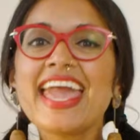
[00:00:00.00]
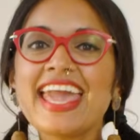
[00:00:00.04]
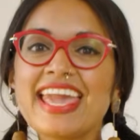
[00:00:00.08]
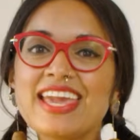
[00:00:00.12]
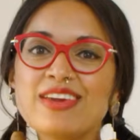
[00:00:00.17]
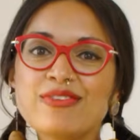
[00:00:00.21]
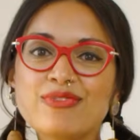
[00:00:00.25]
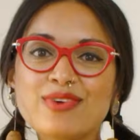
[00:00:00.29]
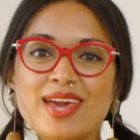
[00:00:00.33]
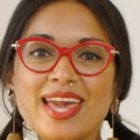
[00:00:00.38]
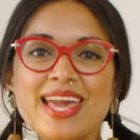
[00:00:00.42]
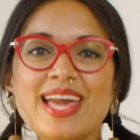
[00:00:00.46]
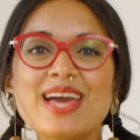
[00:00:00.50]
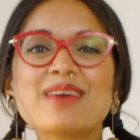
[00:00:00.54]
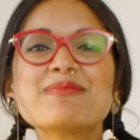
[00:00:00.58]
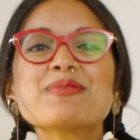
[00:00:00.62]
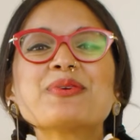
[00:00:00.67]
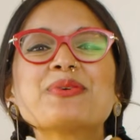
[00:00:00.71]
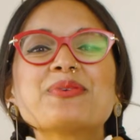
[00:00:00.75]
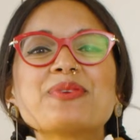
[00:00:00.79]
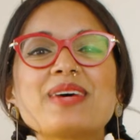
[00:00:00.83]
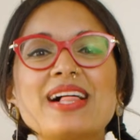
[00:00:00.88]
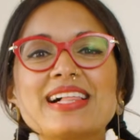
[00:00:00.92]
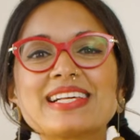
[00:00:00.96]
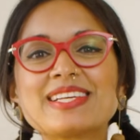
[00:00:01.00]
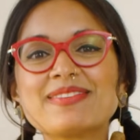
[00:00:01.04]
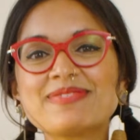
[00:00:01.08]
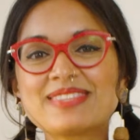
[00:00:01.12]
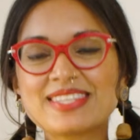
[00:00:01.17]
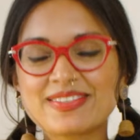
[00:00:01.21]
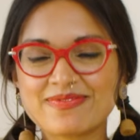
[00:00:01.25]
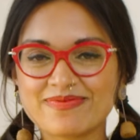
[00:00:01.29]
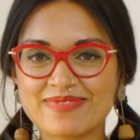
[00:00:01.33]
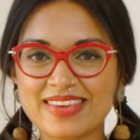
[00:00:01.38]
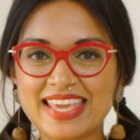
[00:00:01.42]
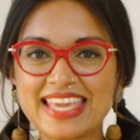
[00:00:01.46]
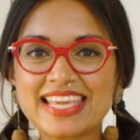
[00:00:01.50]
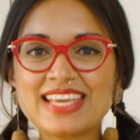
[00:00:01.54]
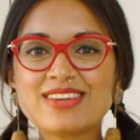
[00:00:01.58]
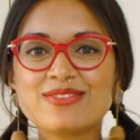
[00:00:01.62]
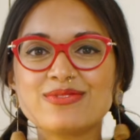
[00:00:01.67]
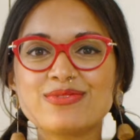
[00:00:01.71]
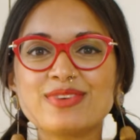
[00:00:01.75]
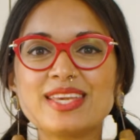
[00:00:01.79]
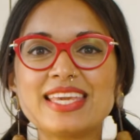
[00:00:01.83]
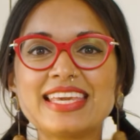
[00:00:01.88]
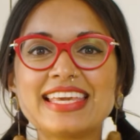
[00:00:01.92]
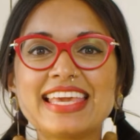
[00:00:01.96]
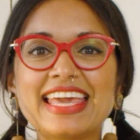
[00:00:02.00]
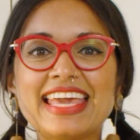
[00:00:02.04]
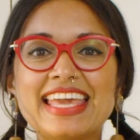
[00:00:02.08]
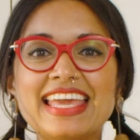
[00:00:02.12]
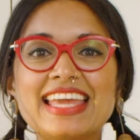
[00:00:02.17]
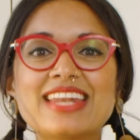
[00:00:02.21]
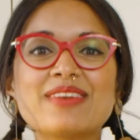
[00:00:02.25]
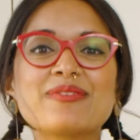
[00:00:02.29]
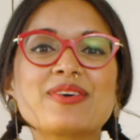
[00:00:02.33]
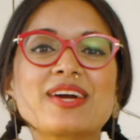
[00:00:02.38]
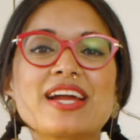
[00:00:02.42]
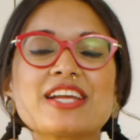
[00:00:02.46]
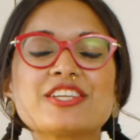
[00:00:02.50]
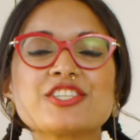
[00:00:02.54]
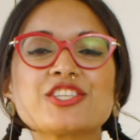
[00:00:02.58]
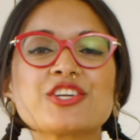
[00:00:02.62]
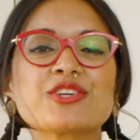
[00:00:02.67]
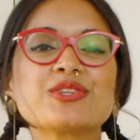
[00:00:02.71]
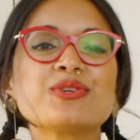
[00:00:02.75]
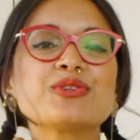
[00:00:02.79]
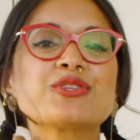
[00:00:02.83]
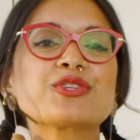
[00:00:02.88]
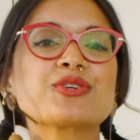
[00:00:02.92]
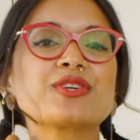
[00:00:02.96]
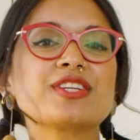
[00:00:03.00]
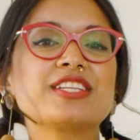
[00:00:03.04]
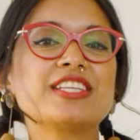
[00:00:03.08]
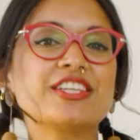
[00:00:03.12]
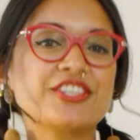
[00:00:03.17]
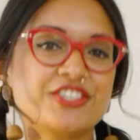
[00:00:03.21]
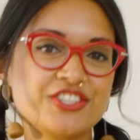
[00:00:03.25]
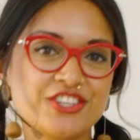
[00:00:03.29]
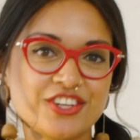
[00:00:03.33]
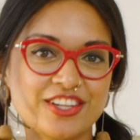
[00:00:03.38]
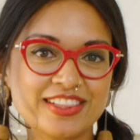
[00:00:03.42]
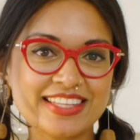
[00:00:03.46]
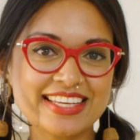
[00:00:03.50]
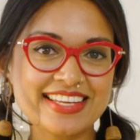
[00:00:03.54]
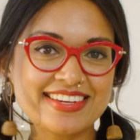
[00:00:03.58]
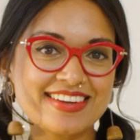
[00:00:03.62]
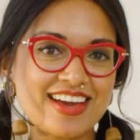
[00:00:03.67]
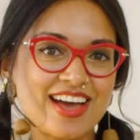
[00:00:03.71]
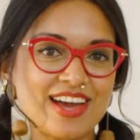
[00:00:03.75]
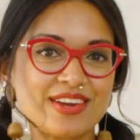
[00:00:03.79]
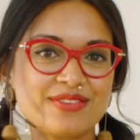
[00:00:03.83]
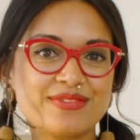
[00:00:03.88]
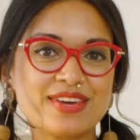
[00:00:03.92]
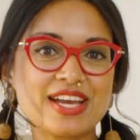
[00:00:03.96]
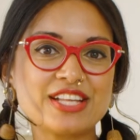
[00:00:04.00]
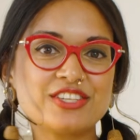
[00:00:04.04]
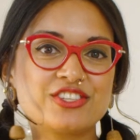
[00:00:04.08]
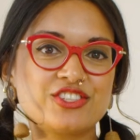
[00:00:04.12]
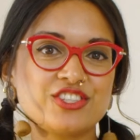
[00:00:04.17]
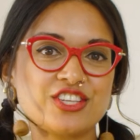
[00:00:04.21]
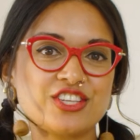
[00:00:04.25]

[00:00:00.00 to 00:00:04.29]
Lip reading: Hey fam, welcome to Make It Vegan, where I show you traditionally non-veg